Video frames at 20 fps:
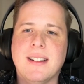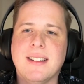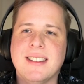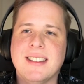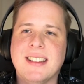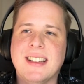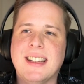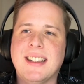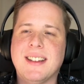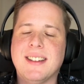
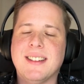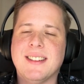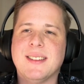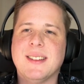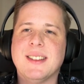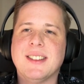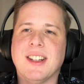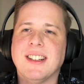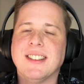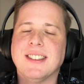yeah,
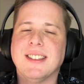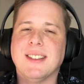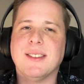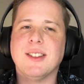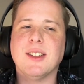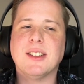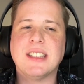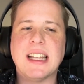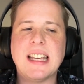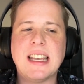that's awesome.
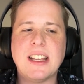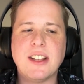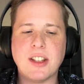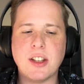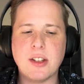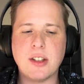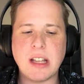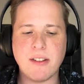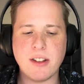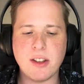Because you
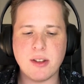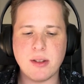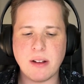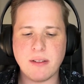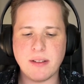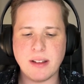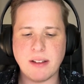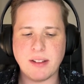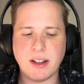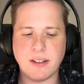definitely
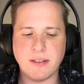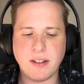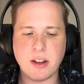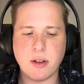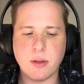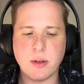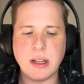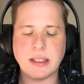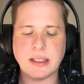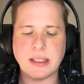have like a very
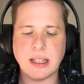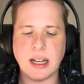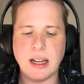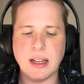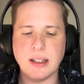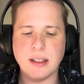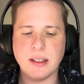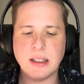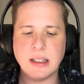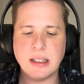unique
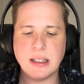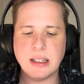style,